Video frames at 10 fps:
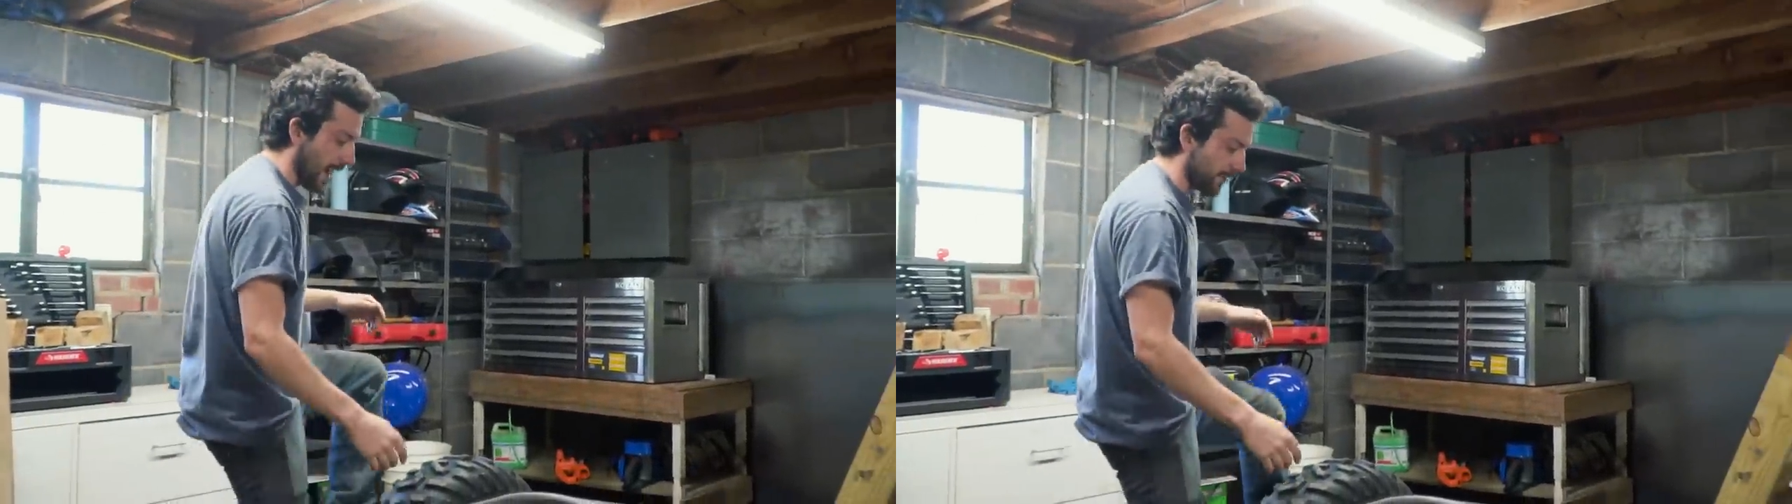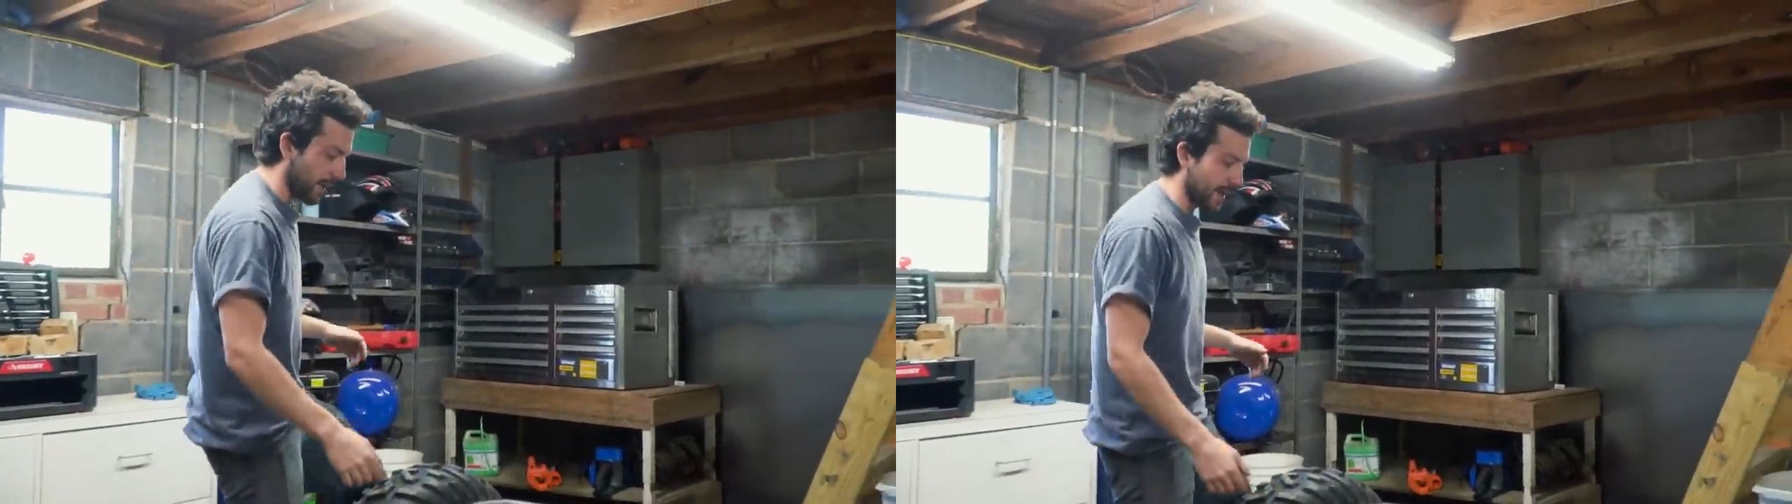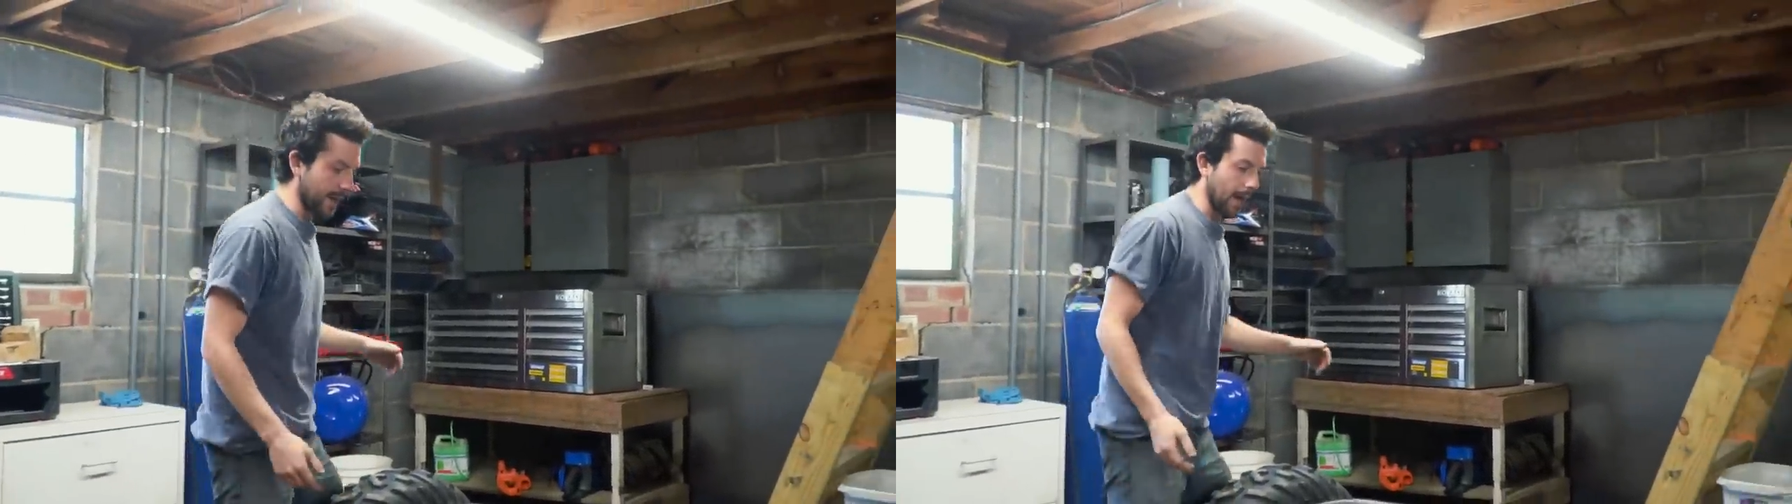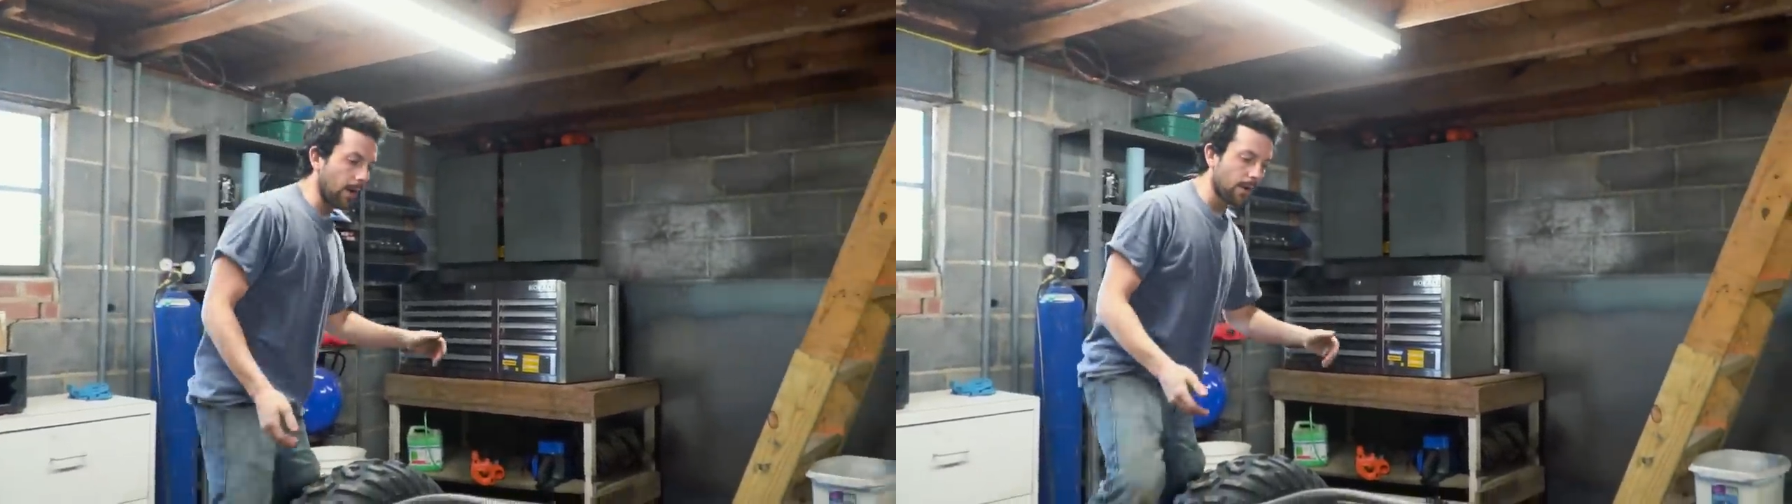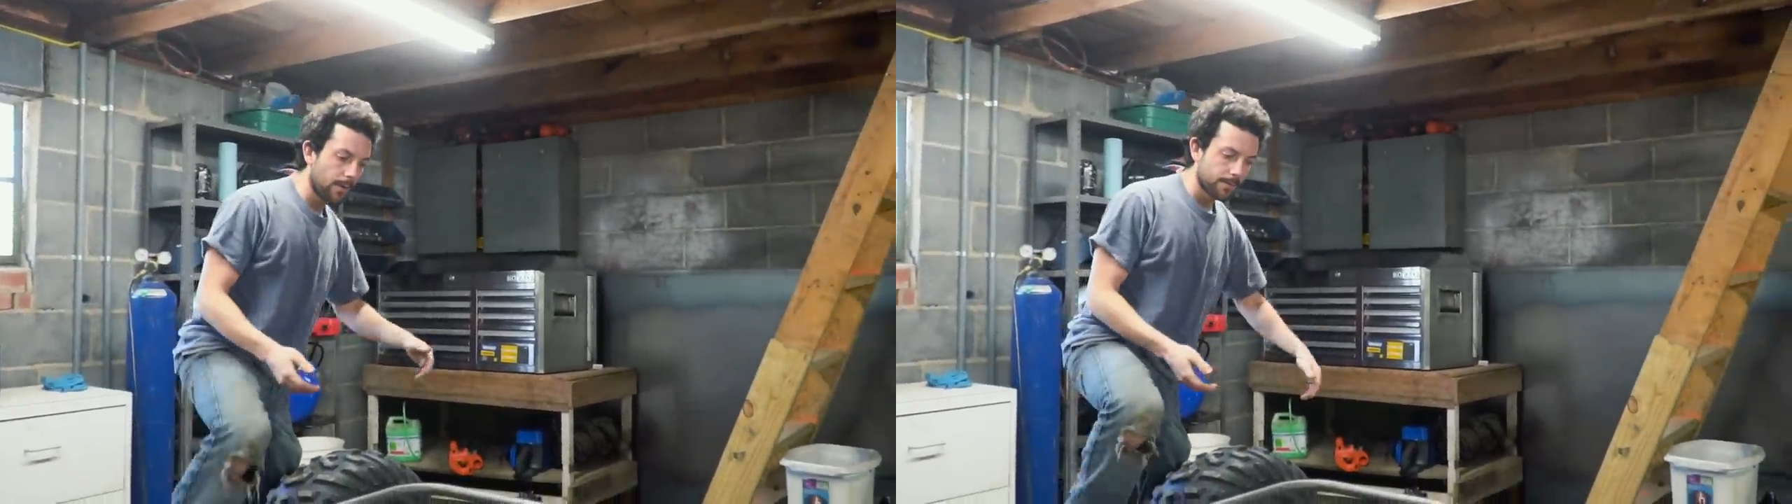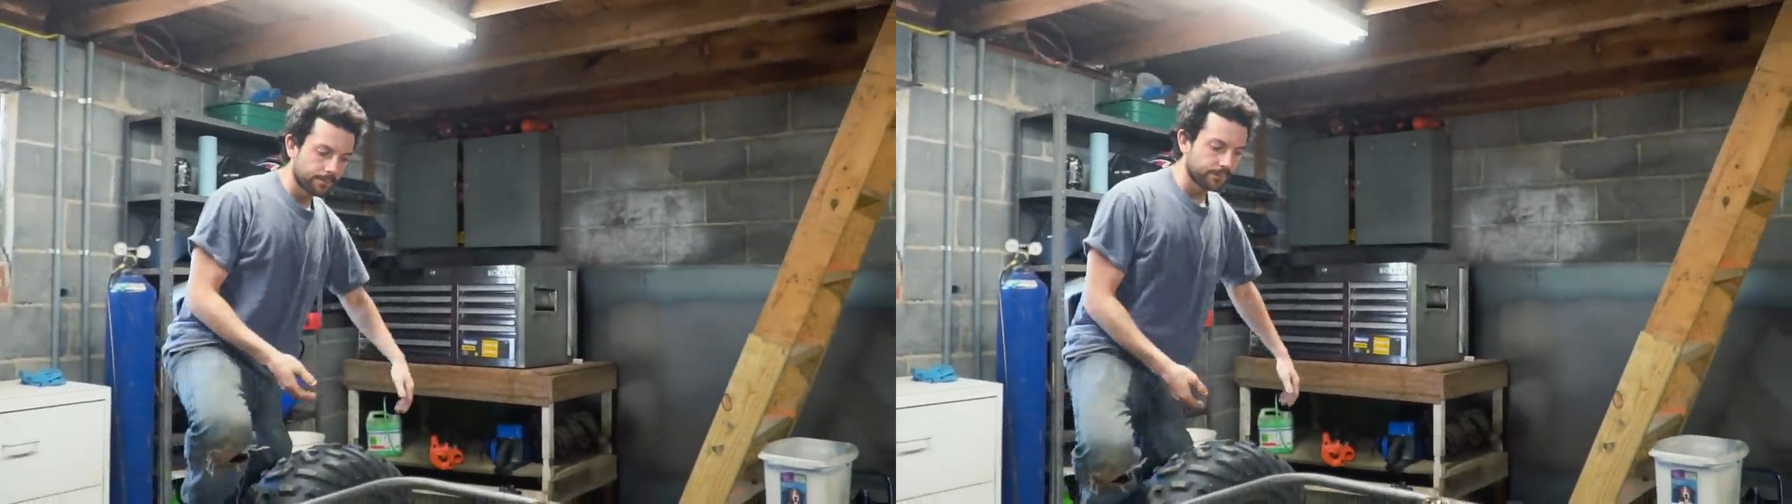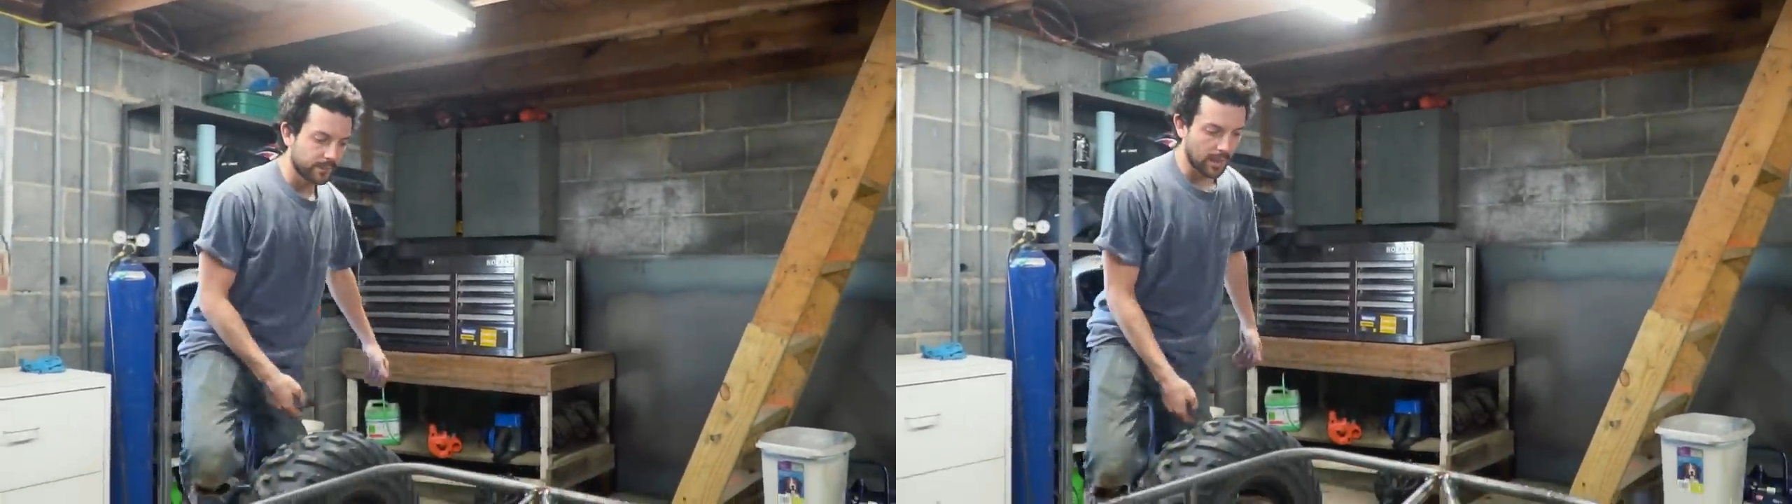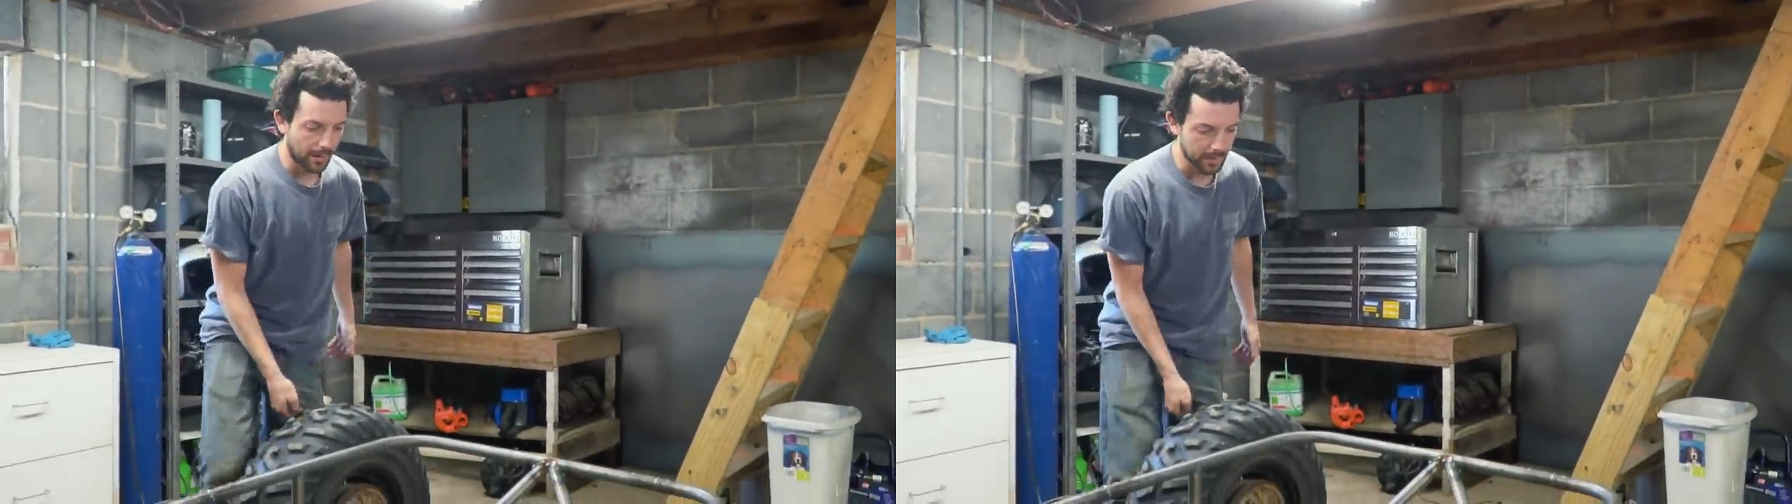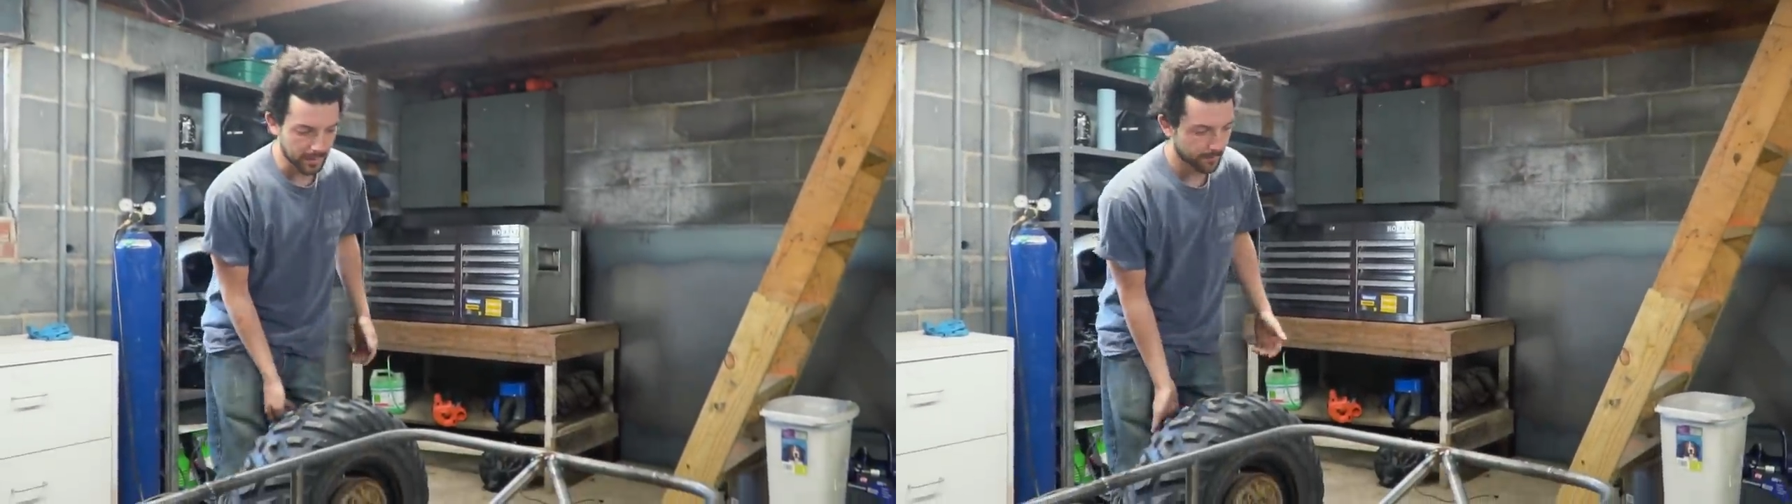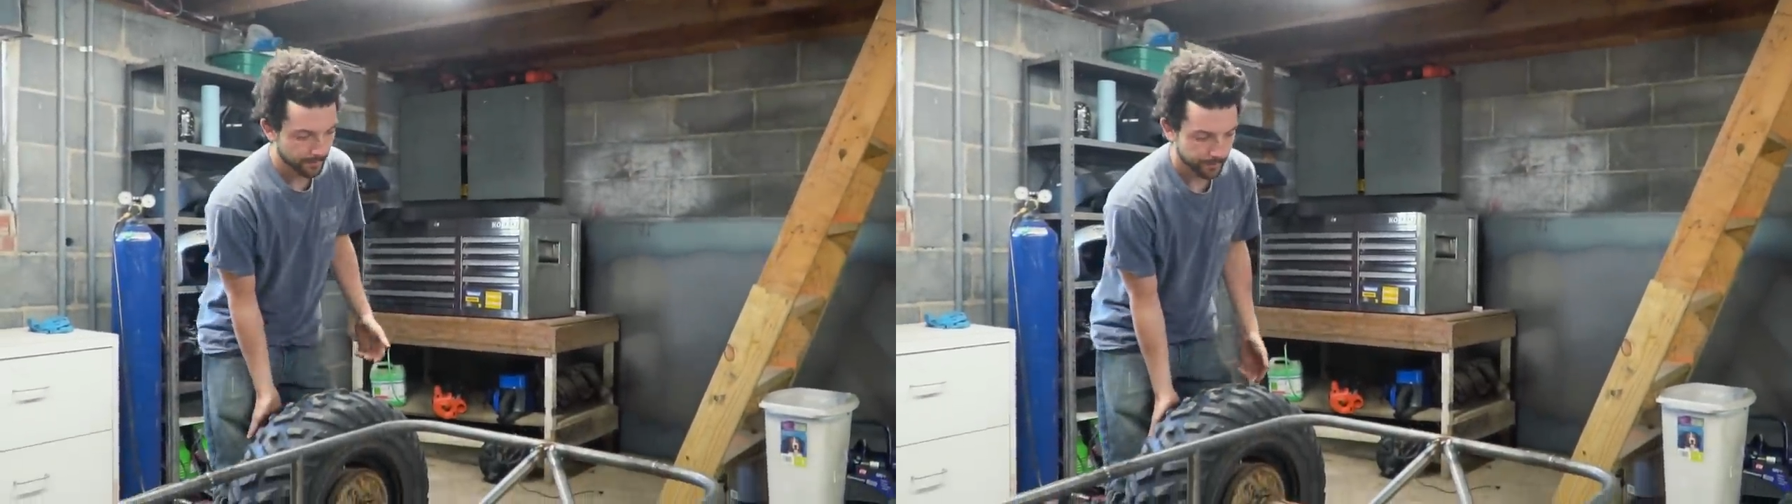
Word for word: have right now. I mean,